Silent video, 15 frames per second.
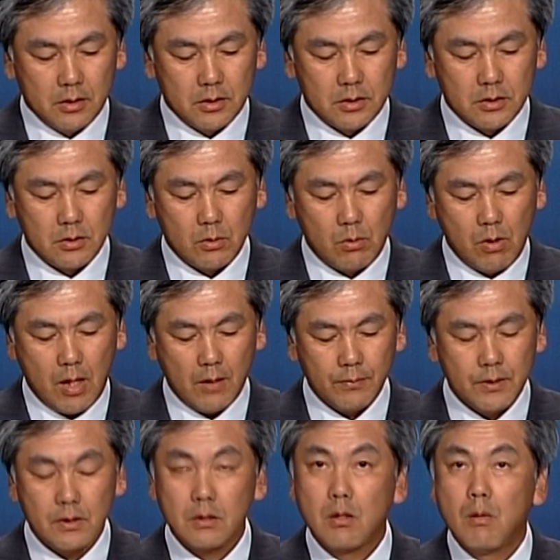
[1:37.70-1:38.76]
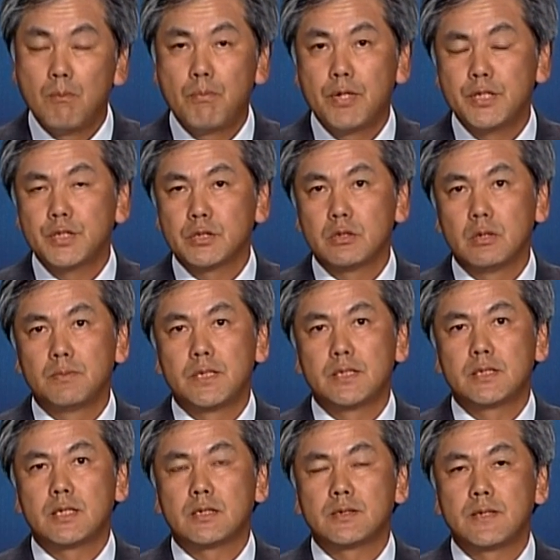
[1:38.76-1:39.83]
So after completion of the
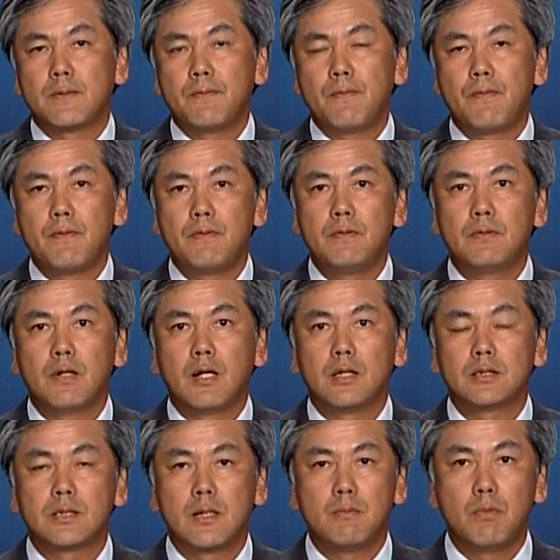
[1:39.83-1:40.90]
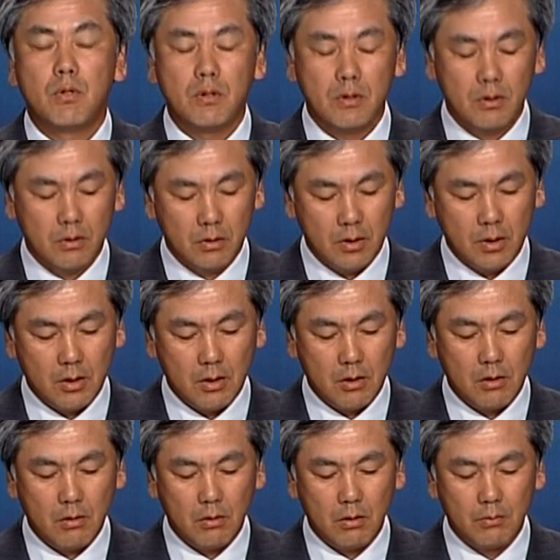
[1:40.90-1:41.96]
successful assembly
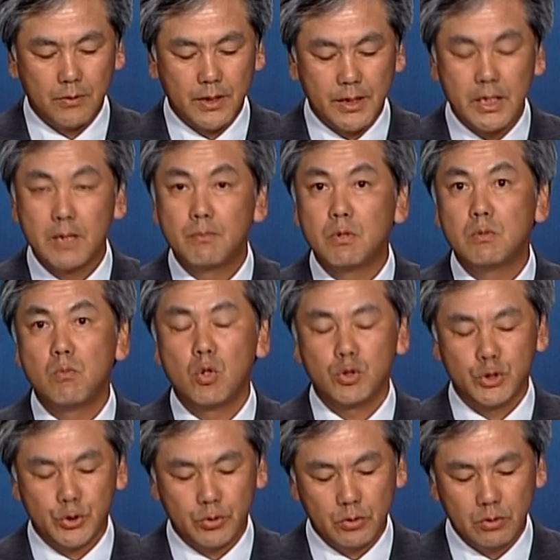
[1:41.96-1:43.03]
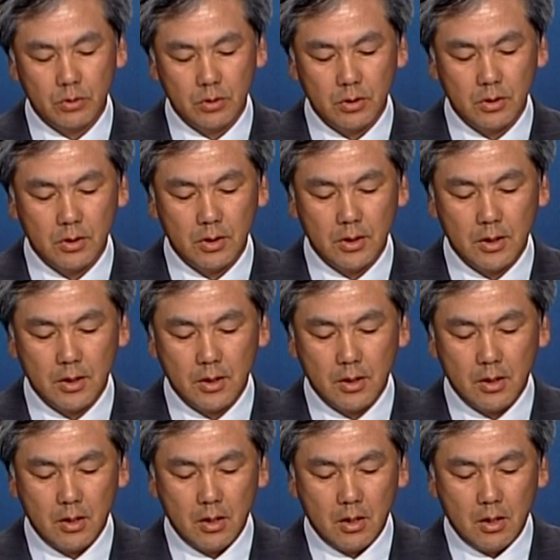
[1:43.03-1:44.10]
of the keyboard module,
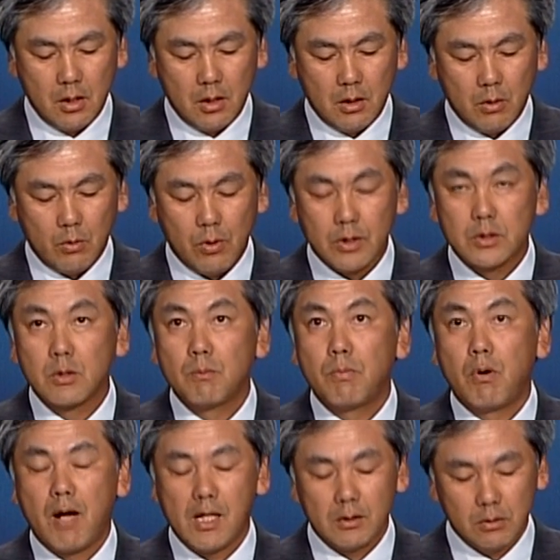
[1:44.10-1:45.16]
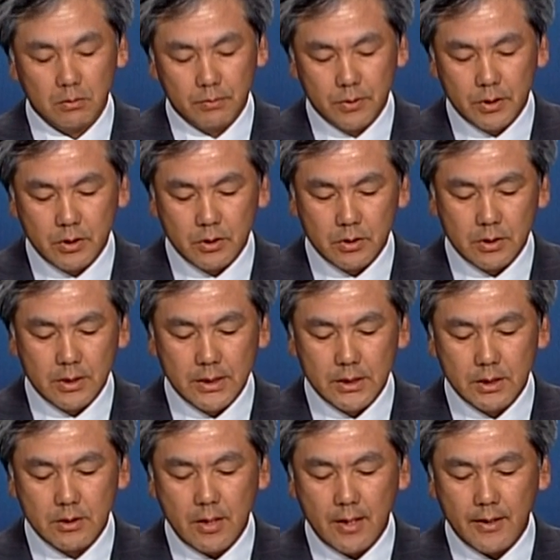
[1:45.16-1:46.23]
we are so proud of
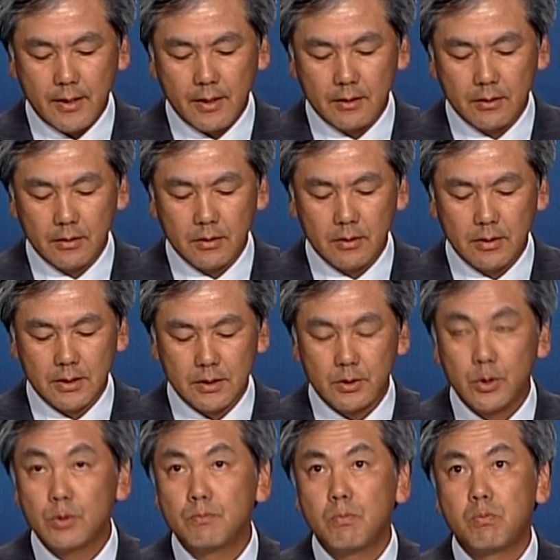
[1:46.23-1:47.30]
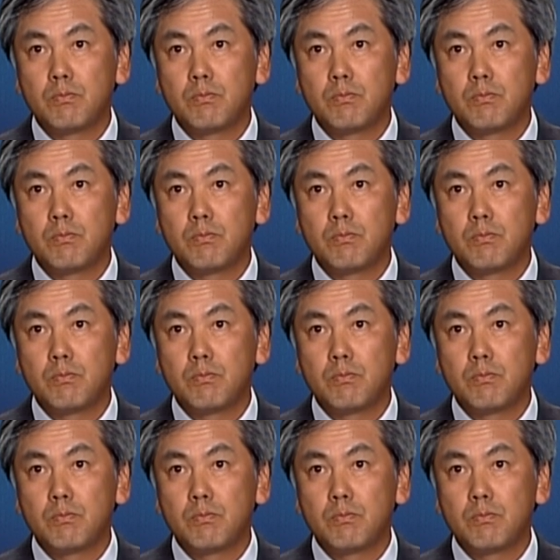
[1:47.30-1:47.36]
taking this new